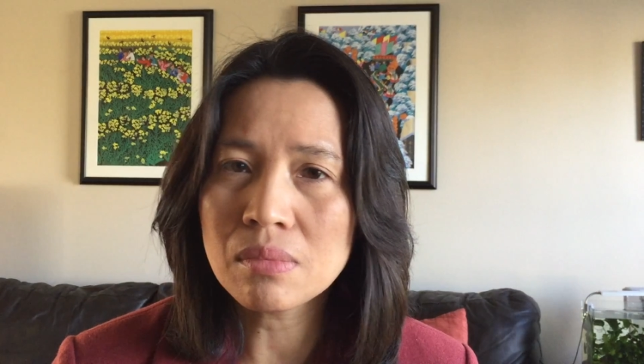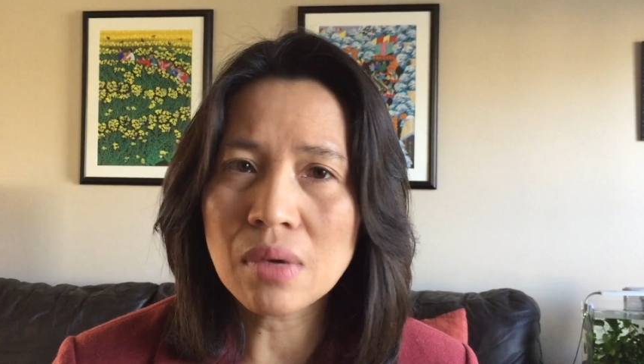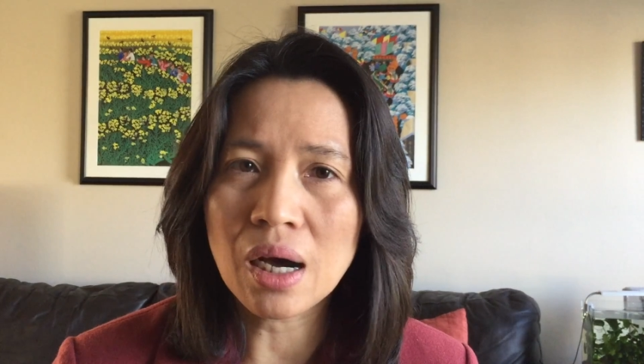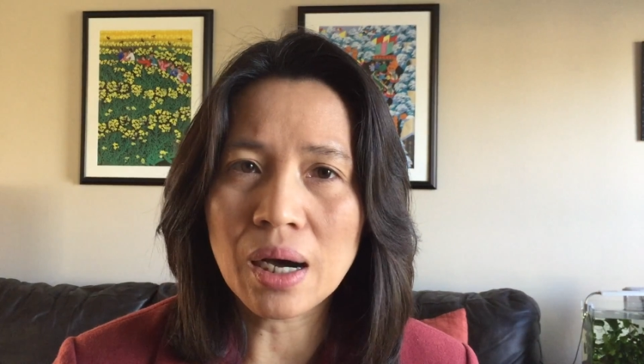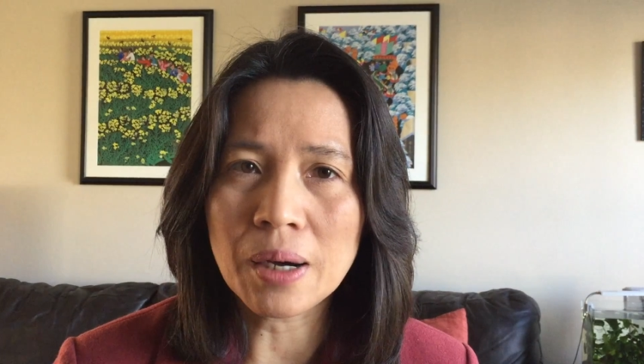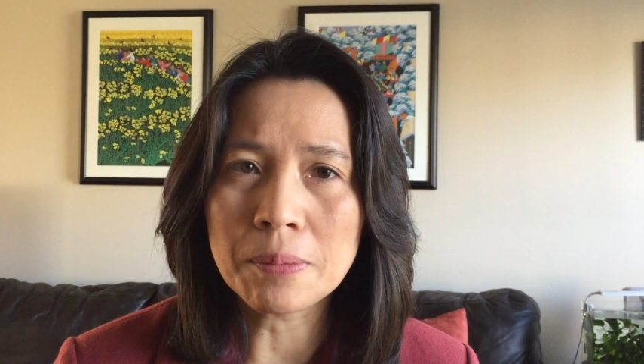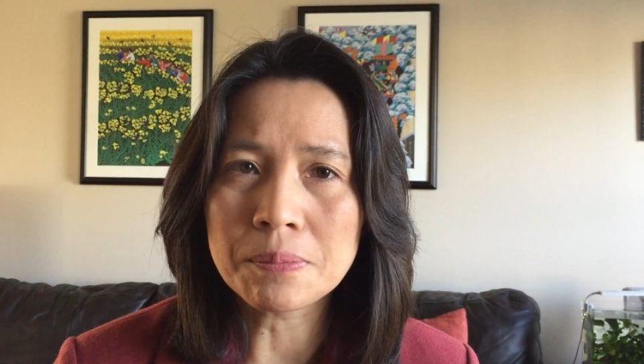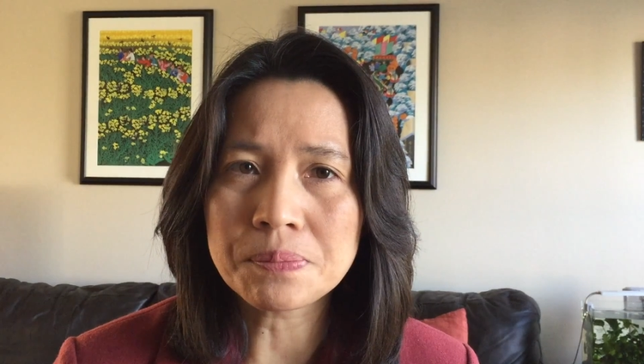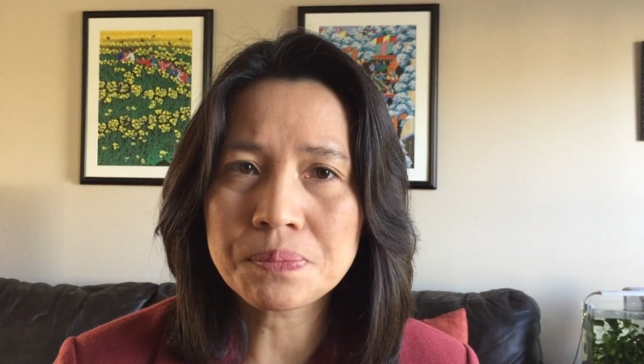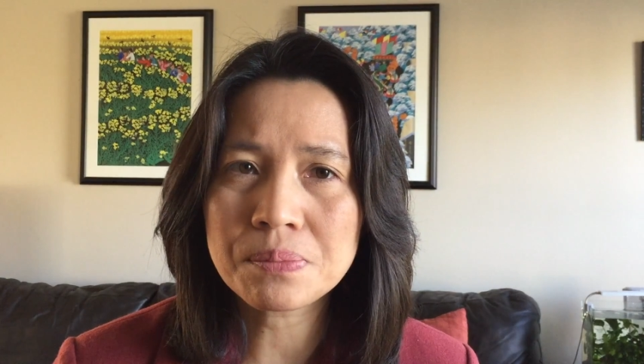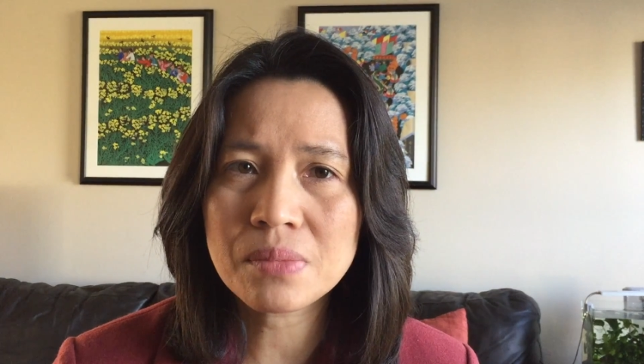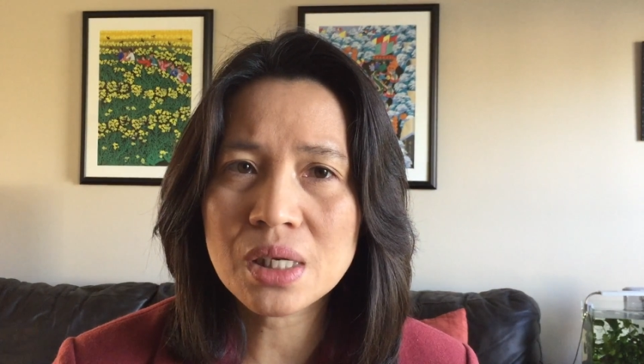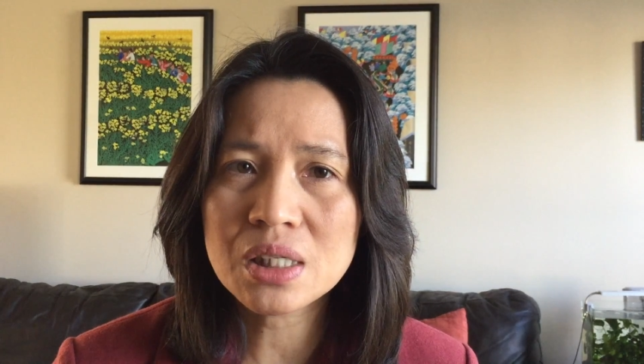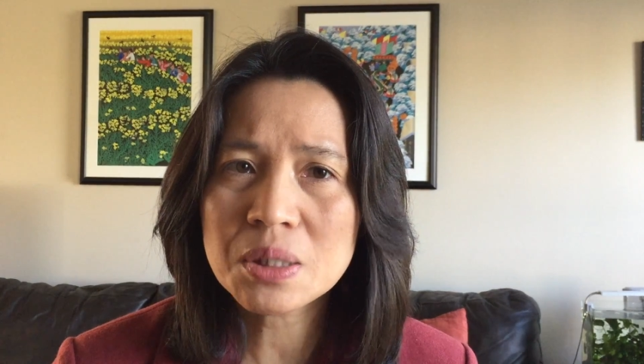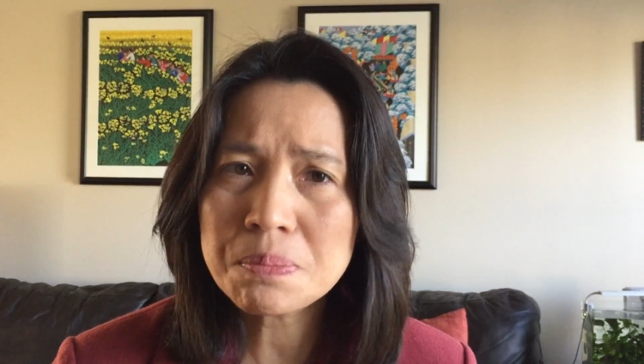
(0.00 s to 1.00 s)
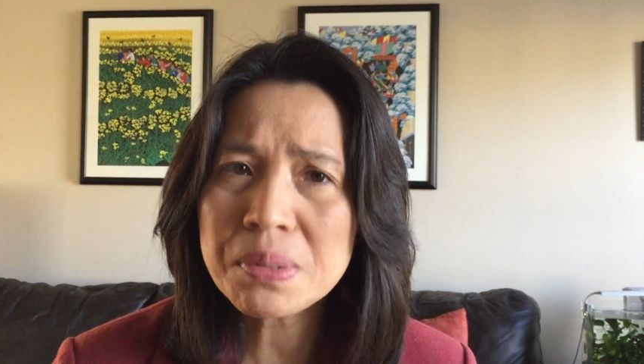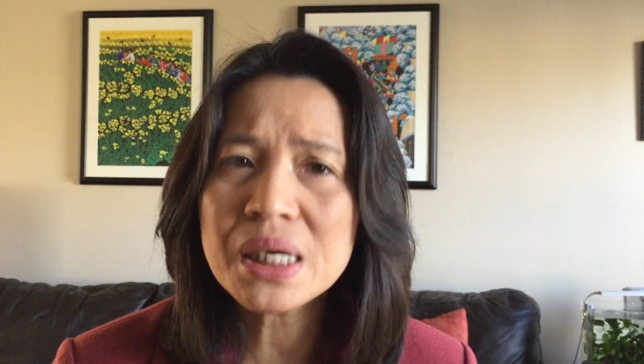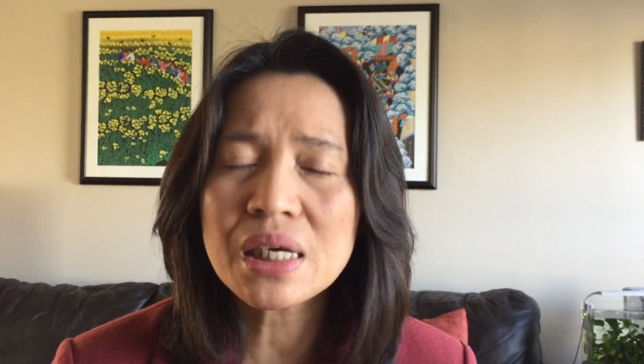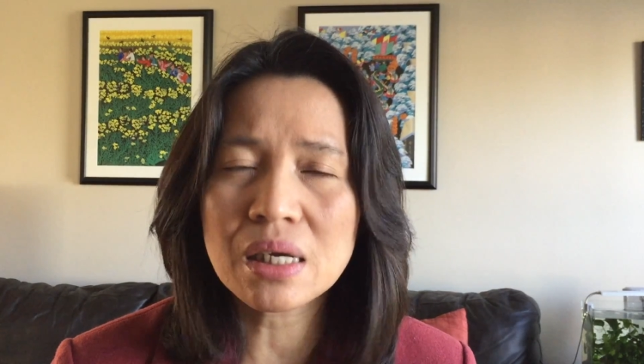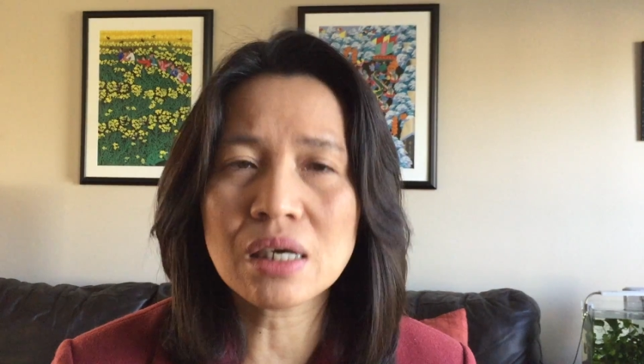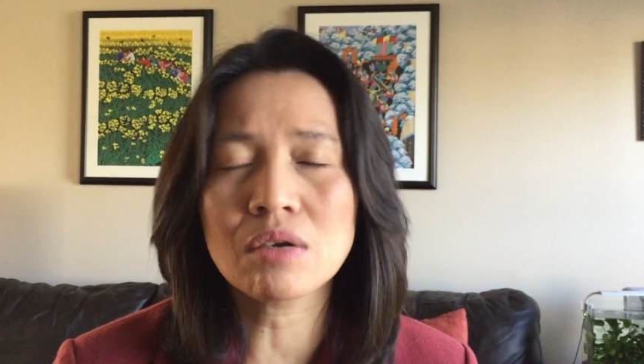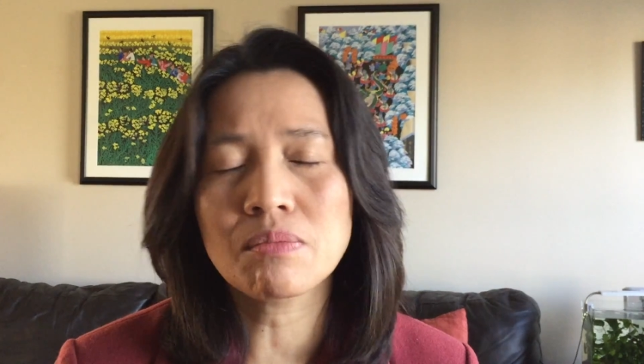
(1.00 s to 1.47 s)
um,
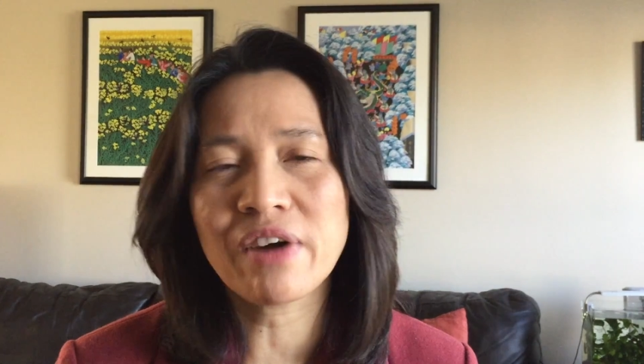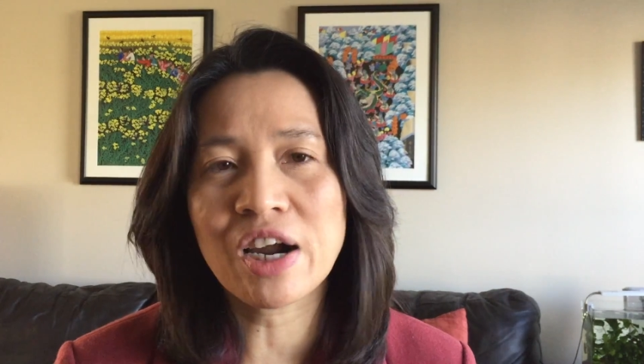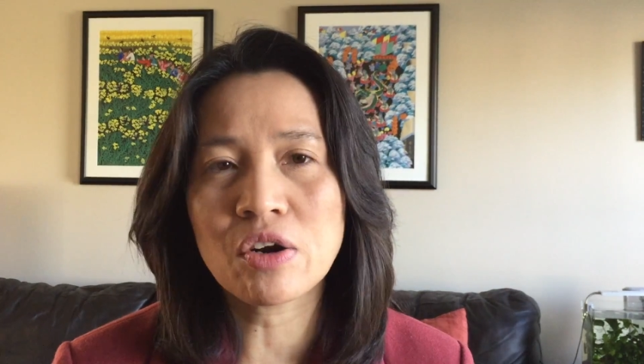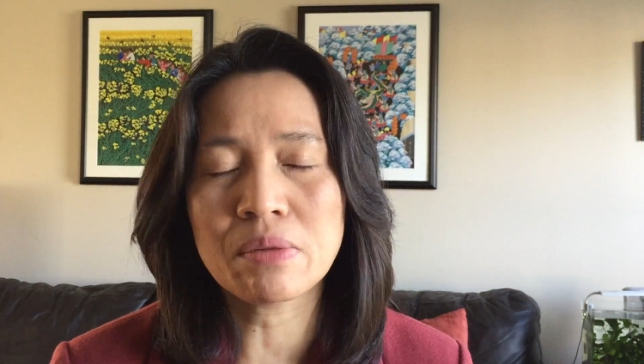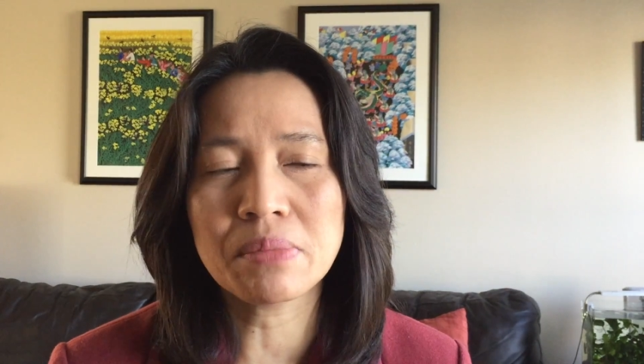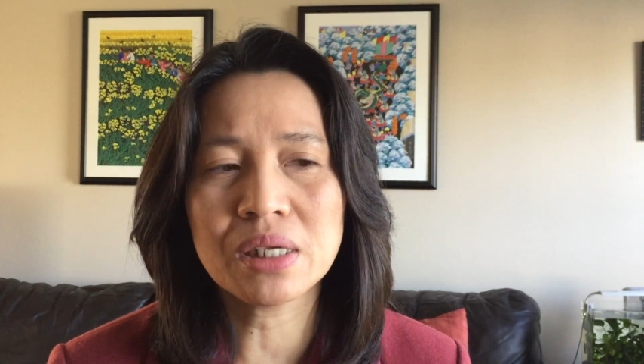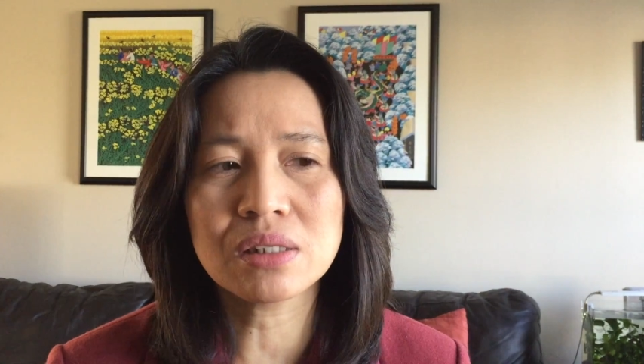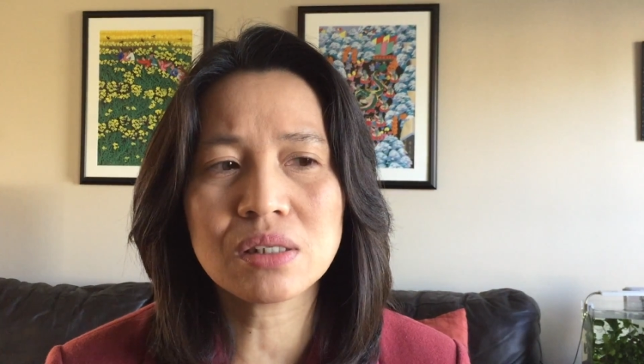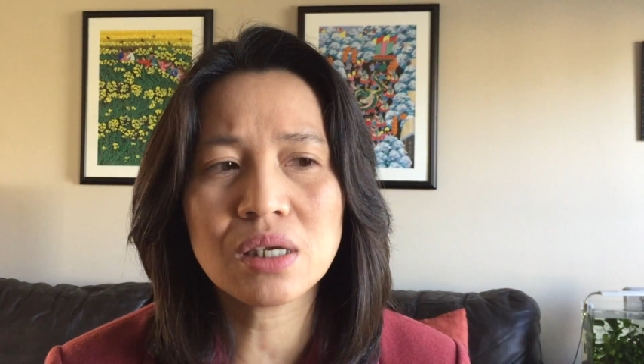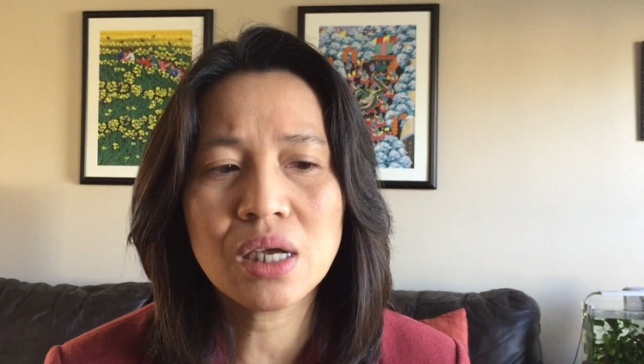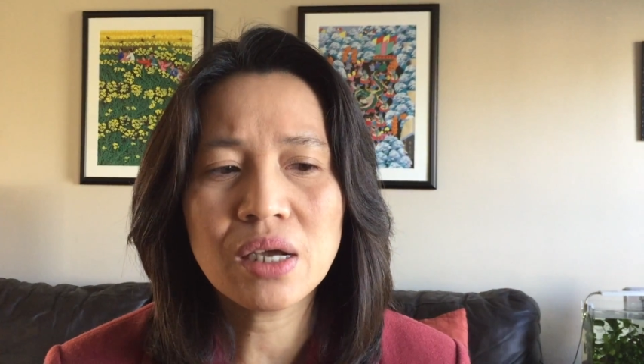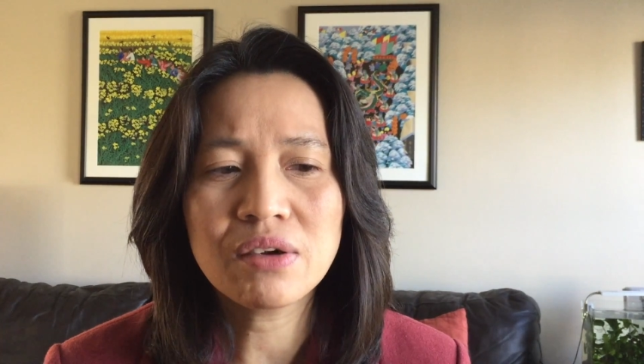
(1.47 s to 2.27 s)
speaking environment.